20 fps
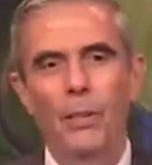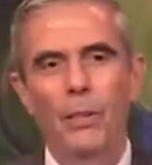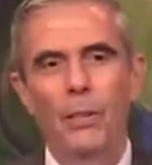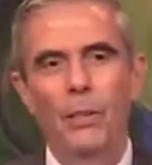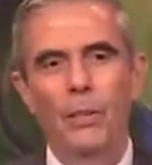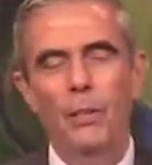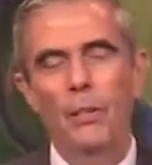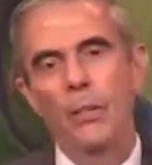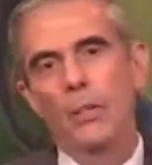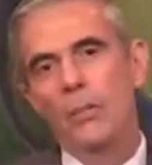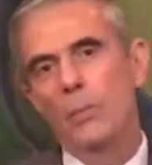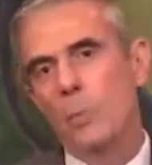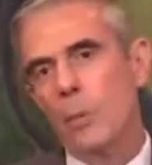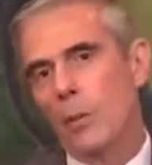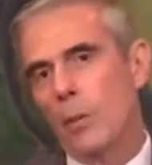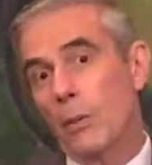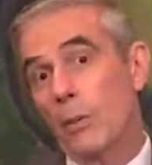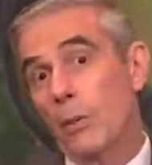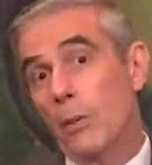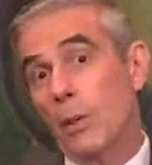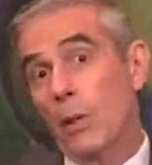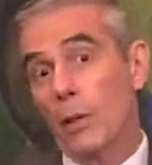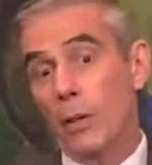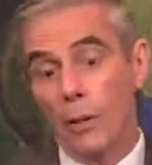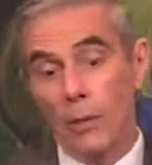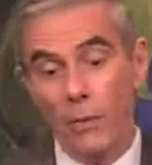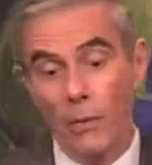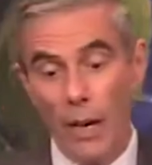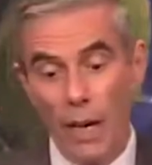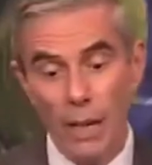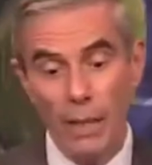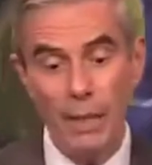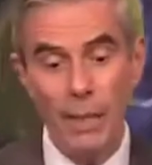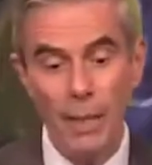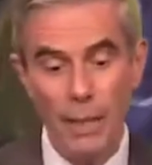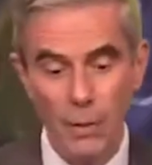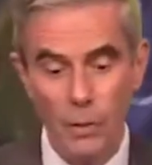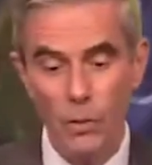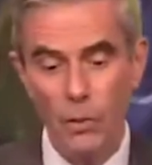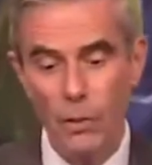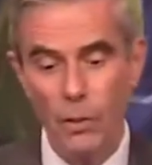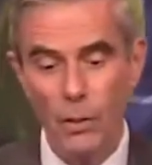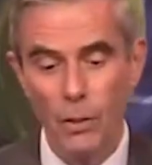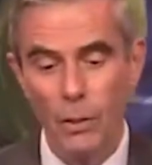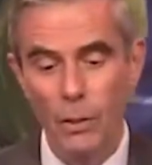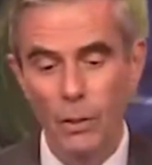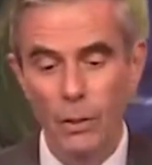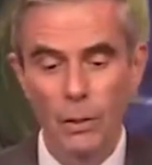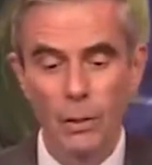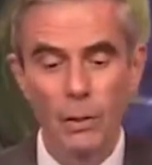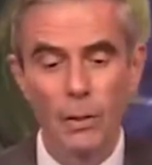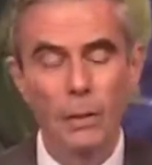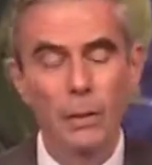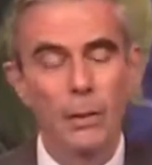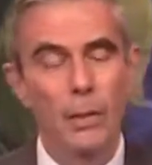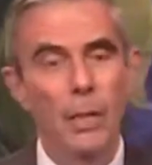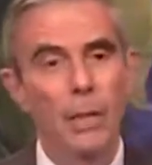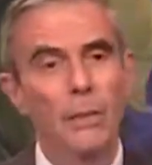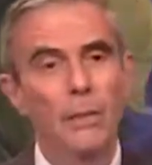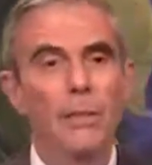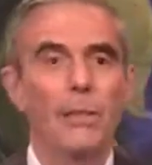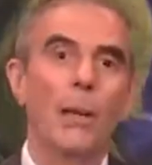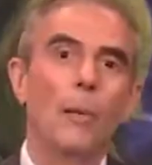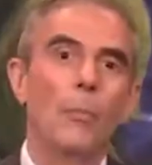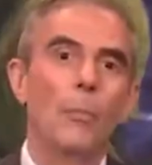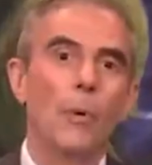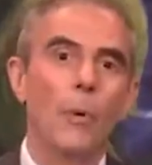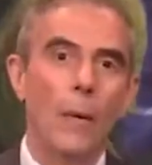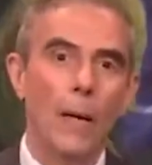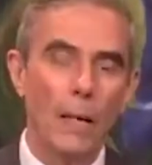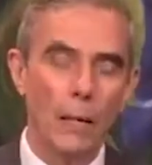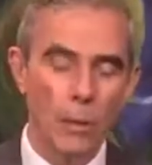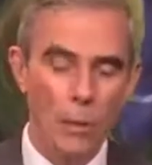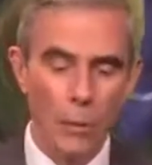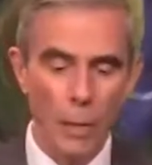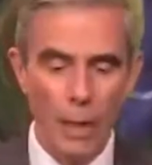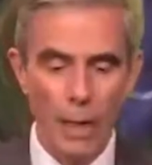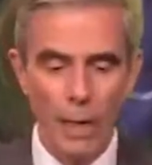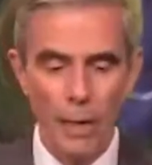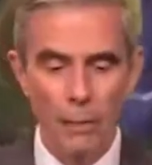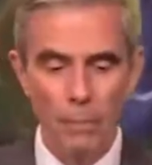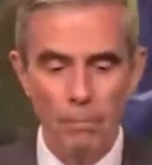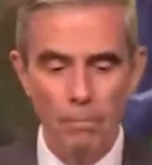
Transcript: to experience our divine nature in some greater way,